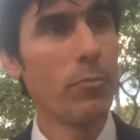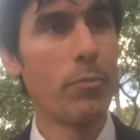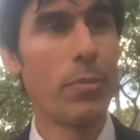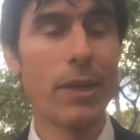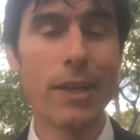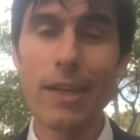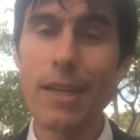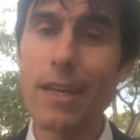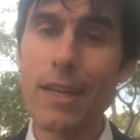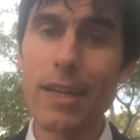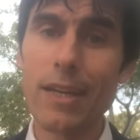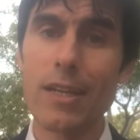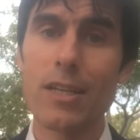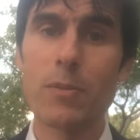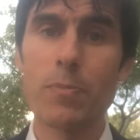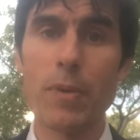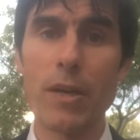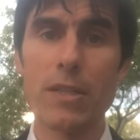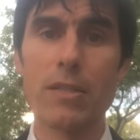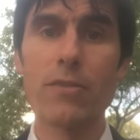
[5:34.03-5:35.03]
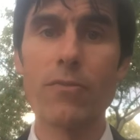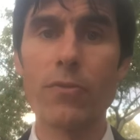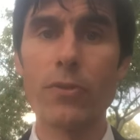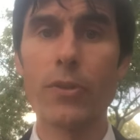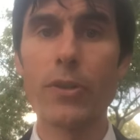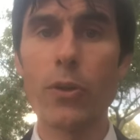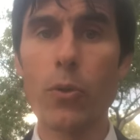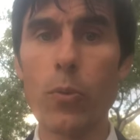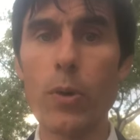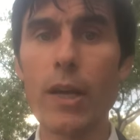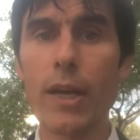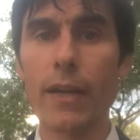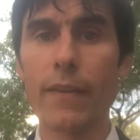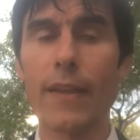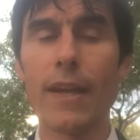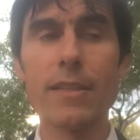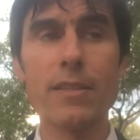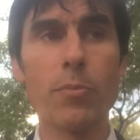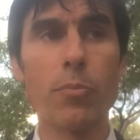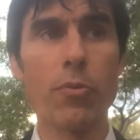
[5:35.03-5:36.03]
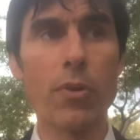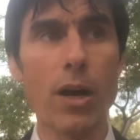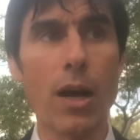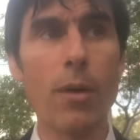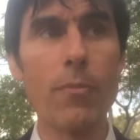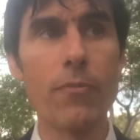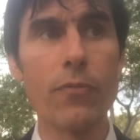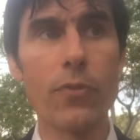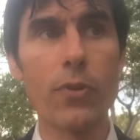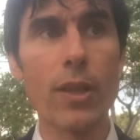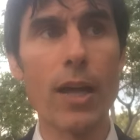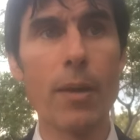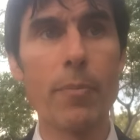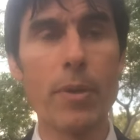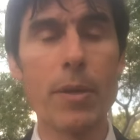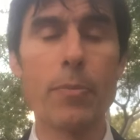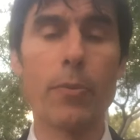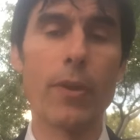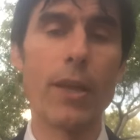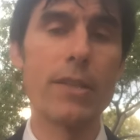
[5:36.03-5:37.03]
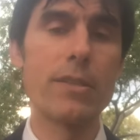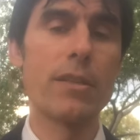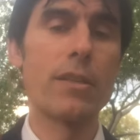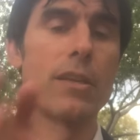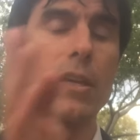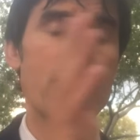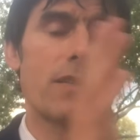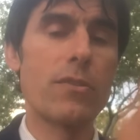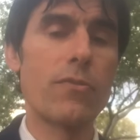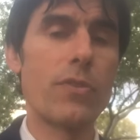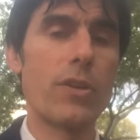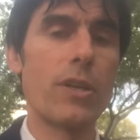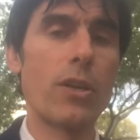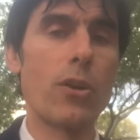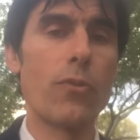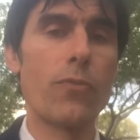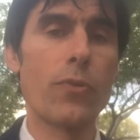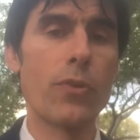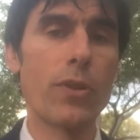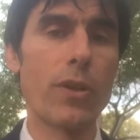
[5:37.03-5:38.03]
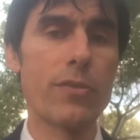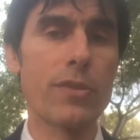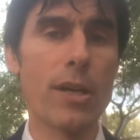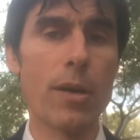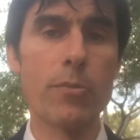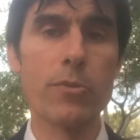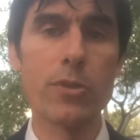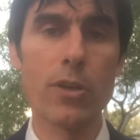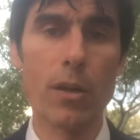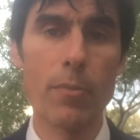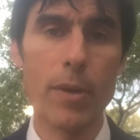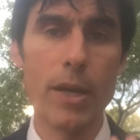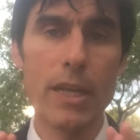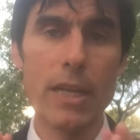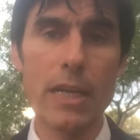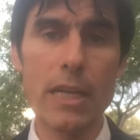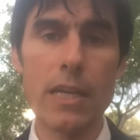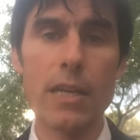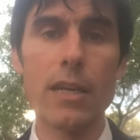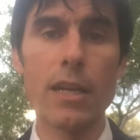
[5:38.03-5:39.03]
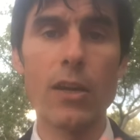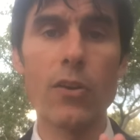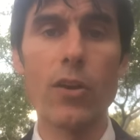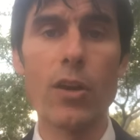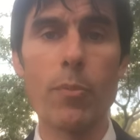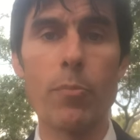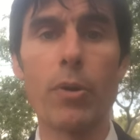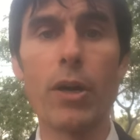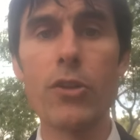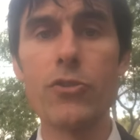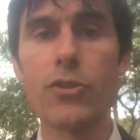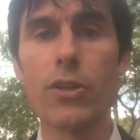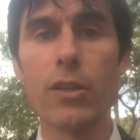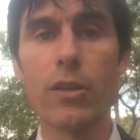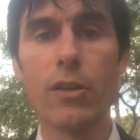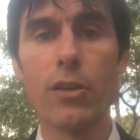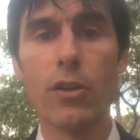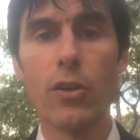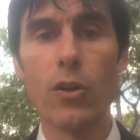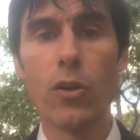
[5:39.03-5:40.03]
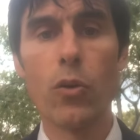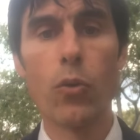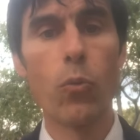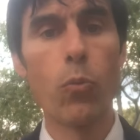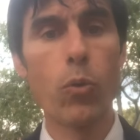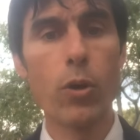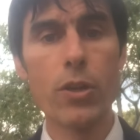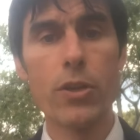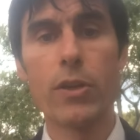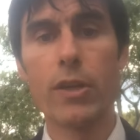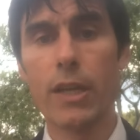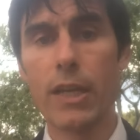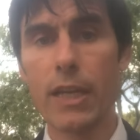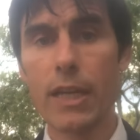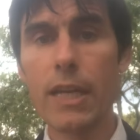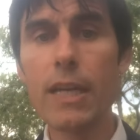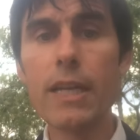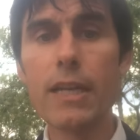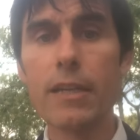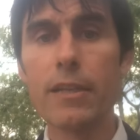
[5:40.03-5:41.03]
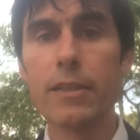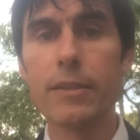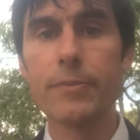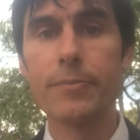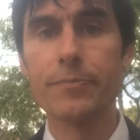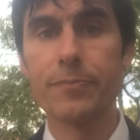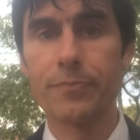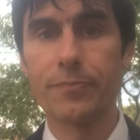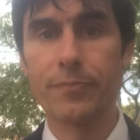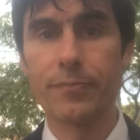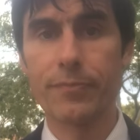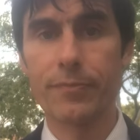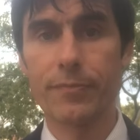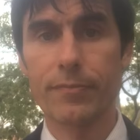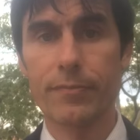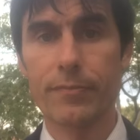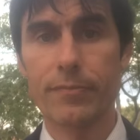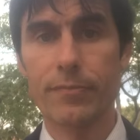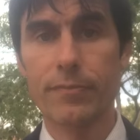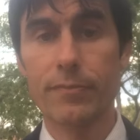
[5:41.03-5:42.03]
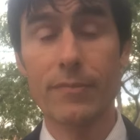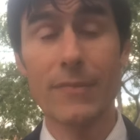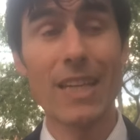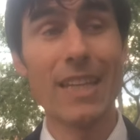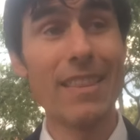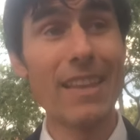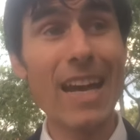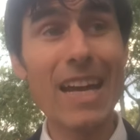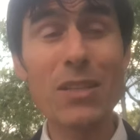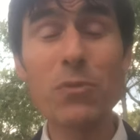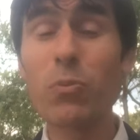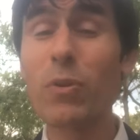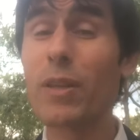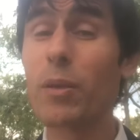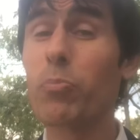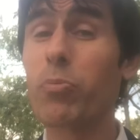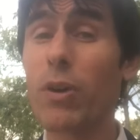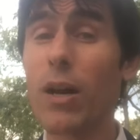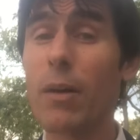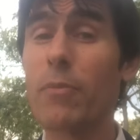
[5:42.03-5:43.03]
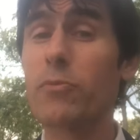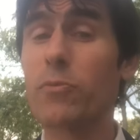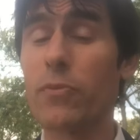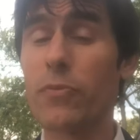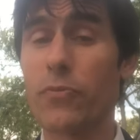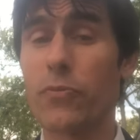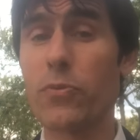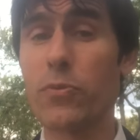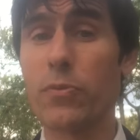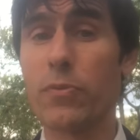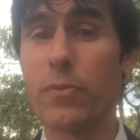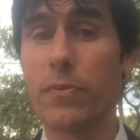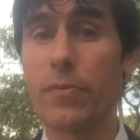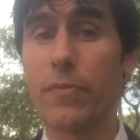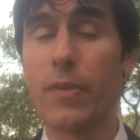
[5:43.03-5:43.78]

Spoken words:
But it can get expensive really quick, and that's a problem for a lot of people. That's a video for another time. We're talking about eating on a budget. What are you going to eat? That's one of the problems with fruit.